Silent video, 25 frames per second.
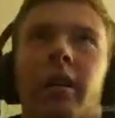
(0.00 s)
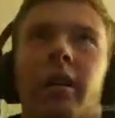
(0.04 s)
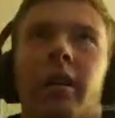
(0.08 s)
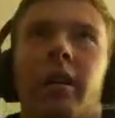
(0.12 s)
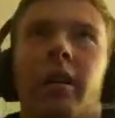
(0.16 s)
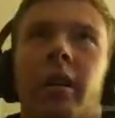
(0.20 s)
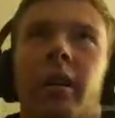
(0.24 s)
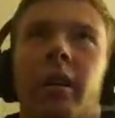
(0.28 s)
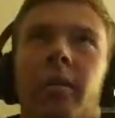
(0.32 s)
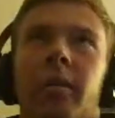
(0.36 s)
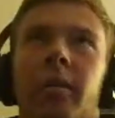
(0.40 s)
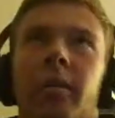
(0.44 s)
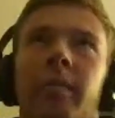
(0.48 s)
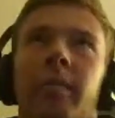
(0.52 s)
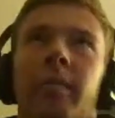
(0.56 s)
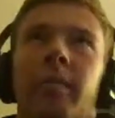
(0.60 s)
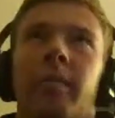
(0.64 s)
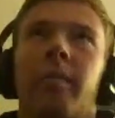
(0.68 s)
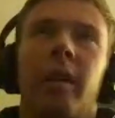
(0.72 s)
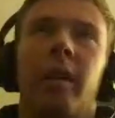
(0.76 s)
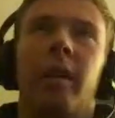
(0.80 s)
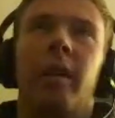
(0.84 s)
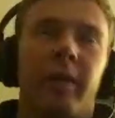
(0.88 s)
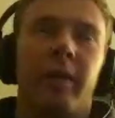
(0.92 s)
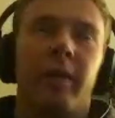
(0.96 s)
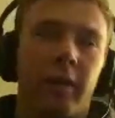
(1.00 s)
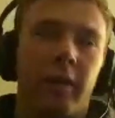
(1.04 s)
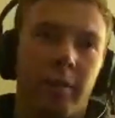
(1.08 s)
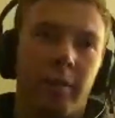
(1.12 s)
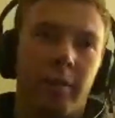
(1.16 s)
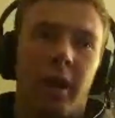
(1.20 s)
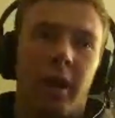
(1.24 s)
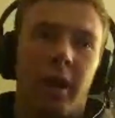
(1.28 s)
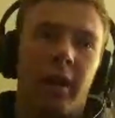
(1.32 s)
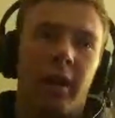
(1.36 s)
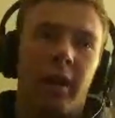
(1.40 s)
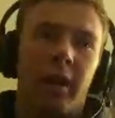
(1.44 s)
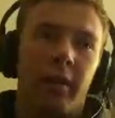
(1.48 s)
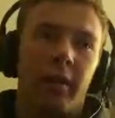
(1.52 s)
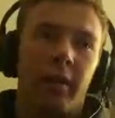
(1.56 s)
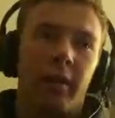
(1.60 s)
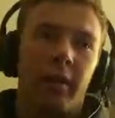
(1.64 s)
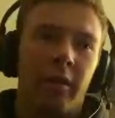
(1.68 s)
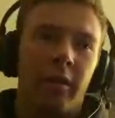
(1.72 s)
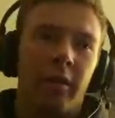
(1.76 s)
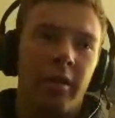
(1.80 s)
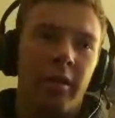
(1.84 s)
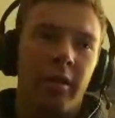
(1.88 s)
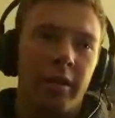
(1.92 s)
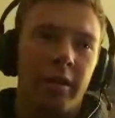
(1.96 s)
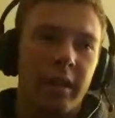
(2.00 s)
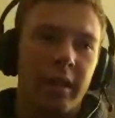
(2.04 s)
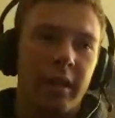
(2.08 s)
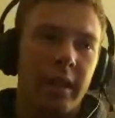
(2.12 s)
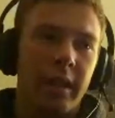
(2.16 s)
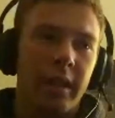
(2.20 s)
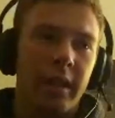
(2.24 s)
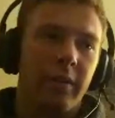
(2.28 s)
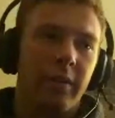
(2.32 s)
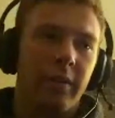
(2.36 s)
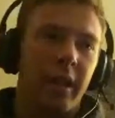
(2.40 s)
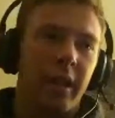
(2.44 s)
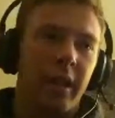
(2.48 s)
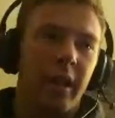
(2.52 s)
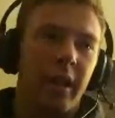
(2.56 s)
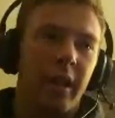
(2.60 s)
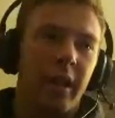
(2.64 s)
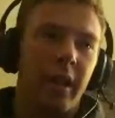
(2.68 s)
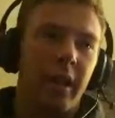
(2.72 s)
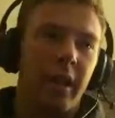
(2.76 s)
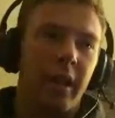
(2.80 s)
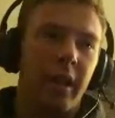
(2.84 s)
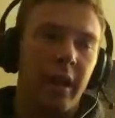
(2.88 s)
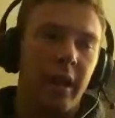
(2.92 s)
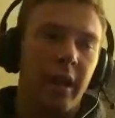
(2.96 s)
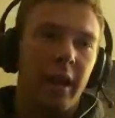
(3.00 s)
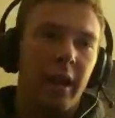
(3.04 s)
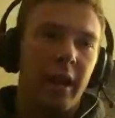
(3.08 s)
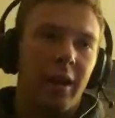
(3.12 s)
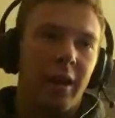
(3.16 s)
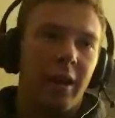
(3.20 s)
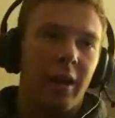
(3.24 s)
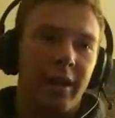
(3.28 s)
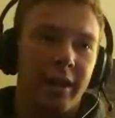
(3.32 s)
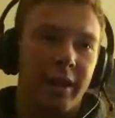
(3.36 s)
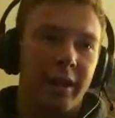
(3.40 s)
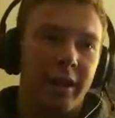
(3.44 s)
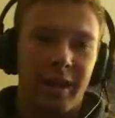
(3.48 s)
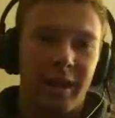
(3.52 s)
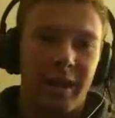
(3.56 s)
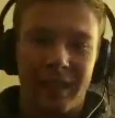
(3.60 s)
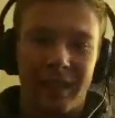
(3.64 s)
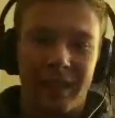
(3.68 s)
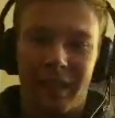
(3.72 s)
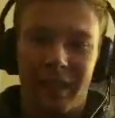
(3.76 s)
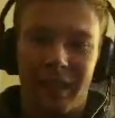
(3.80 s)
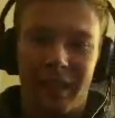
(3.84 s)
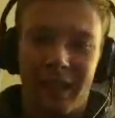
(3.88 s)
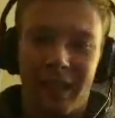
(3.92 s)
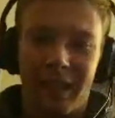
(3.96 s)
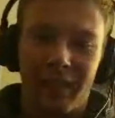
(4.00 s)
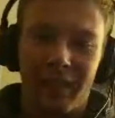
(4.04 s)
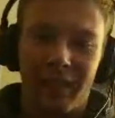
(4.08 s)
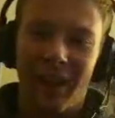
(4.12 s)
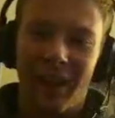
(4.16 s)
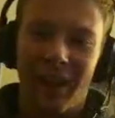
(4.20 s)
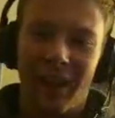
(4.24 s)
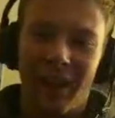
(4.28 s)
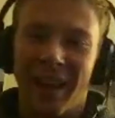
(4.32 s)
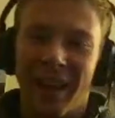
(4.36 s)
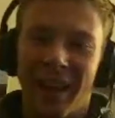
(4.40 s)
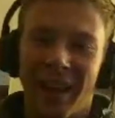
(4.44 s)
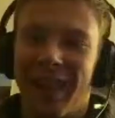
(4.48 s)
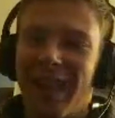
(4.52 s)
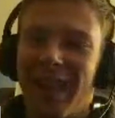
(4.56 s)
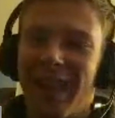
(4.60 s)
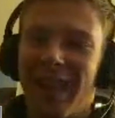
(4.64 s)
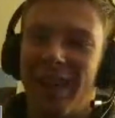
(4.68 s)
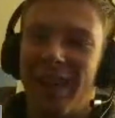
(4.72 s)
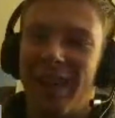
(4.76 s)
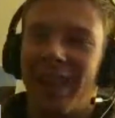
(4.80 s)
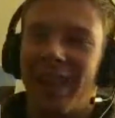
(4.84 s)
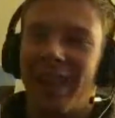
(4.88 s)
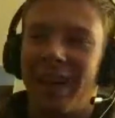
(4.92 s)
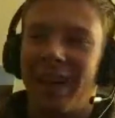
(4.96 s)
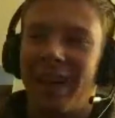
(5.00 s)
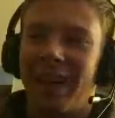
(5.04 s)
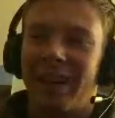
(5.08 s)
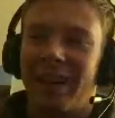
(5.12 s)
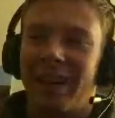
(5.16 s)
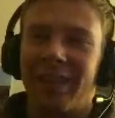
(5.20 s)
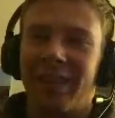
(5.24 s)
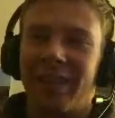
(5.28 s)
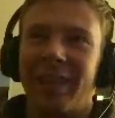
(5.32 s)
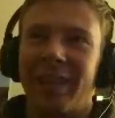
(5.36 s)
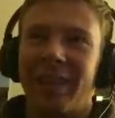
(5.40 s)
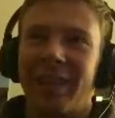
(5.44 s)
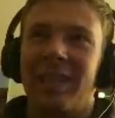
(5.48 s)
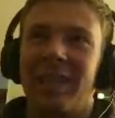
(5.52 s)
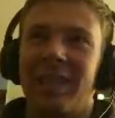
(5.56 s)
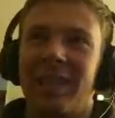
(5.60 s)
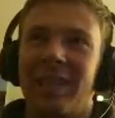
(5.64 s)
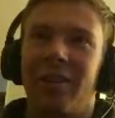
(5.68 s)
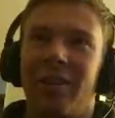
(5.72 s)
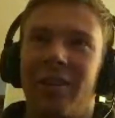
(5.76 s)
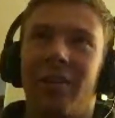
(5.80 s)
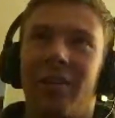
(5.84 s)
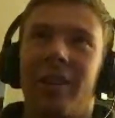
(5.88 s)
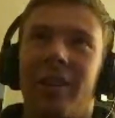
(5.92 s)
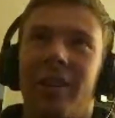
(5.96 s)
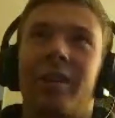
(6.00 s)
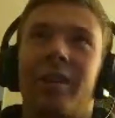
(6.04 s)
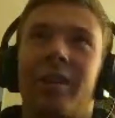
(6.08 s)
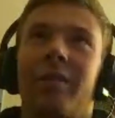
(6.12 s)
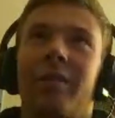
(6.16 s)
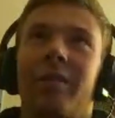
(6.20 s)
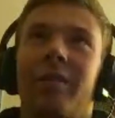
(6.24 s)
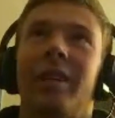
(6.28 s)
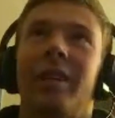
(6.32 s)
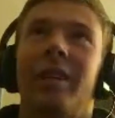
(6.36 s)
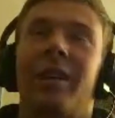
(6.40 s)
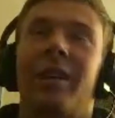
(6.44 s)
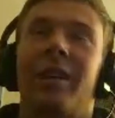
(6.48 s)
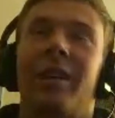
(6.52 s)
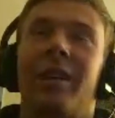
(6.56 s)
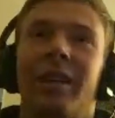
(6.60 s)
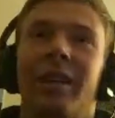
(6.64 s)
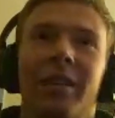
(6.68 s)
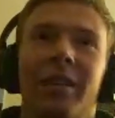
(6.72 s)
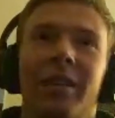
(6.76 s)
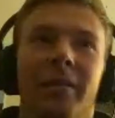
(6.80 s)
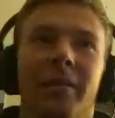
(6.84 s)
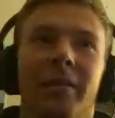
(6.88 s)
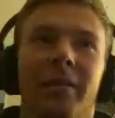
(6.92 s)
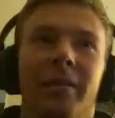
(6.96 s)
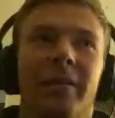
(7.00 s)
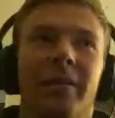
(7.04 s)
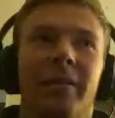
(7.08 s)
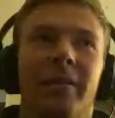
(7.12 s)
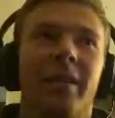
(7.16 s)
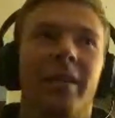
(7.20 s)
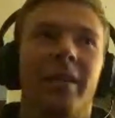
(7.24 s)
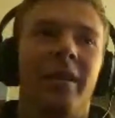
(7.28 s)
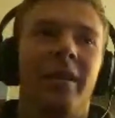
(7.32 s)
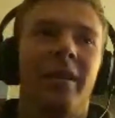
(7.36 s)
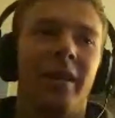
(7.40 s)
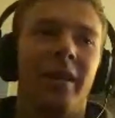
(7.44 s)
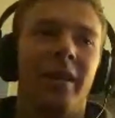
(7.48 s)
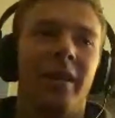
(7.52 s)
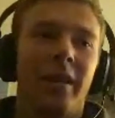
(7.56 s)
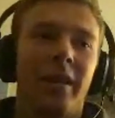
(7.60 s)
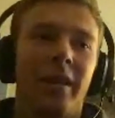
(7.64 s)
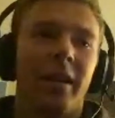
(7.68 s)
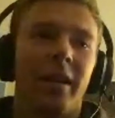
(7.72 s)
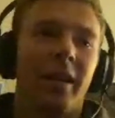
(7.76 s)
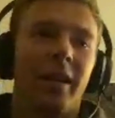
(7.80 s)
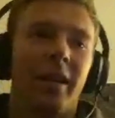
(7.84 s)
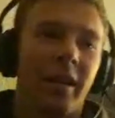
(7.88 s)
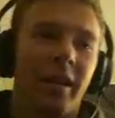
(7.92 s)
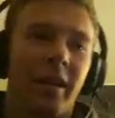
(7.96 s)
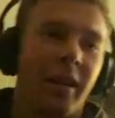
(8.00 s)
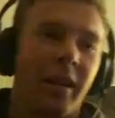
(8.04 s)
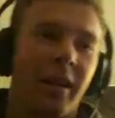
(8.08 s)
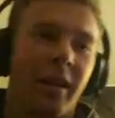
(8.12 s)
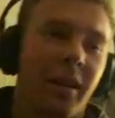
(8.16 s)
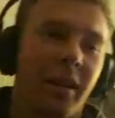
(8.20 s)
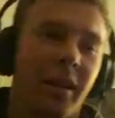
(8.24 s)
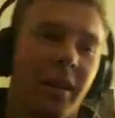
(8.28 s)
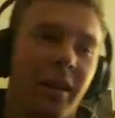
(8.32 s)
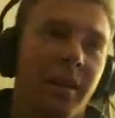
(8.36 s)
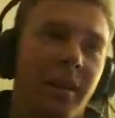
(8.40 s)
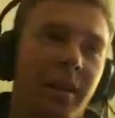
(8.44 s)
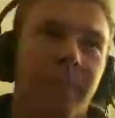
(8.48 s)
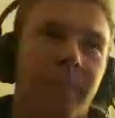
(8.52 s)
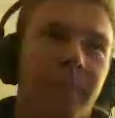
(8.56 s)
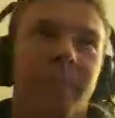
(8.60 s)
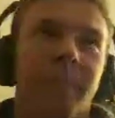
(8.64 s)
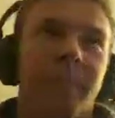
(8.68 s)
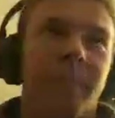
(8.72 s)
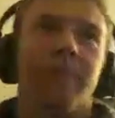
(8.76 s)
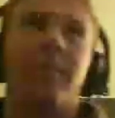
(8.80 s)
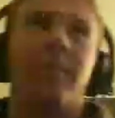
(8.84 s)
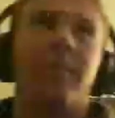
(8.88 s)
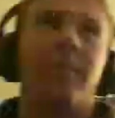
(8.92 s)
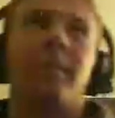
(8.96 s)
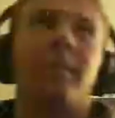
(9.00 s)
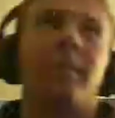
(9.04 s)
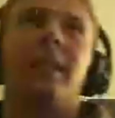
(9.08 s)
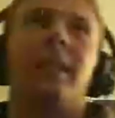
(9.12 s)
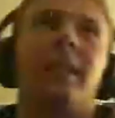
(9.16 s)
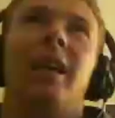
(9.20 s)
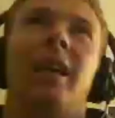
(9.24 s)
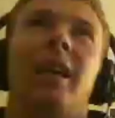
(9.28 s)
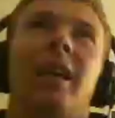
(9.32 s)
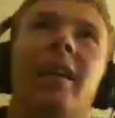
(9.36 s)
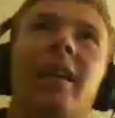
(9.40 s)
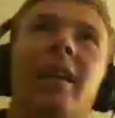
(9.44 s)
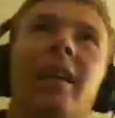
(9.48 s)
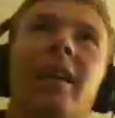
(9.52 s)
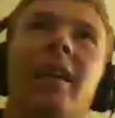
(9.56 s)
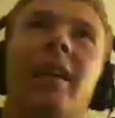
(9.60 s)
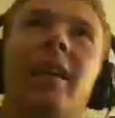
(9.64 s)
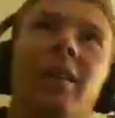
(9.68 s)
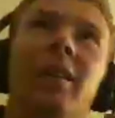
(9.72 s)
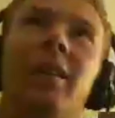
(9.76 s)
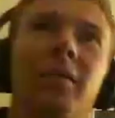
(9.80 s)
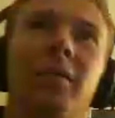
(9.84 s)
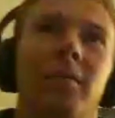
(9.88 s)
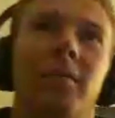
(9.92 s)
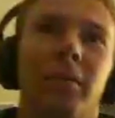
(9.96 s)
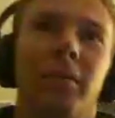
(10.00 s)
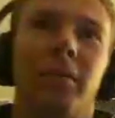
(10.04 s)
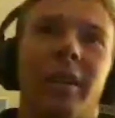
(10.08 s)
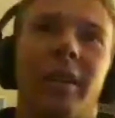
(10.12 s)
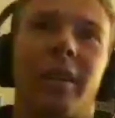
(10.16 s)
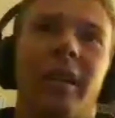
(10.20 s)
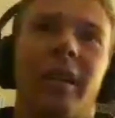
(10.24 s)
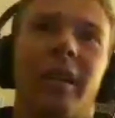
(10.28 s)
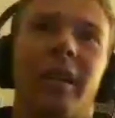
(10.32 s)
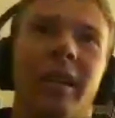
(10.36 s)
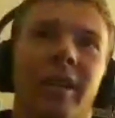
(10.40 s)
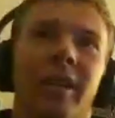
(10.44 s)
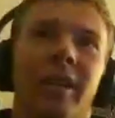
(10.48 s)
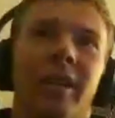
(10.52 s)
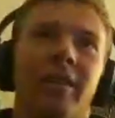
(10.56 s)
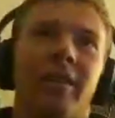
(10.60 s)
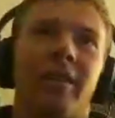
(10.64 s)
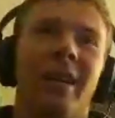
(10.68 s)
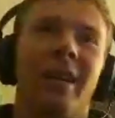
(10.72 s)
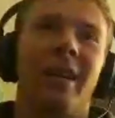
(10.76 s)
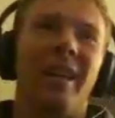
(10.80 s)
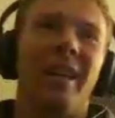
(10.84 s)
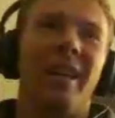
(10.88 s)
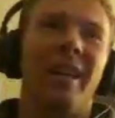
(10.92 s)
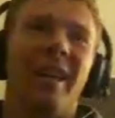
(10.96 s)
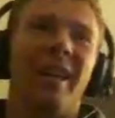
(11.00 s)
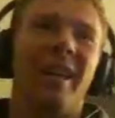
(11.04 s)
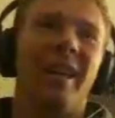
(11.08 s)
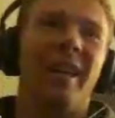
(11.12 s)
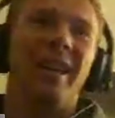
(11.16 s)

Maybe do a mile. See what I'll need to talk to Liam, find out what he's doing, so we can kind of I don't know, work things out.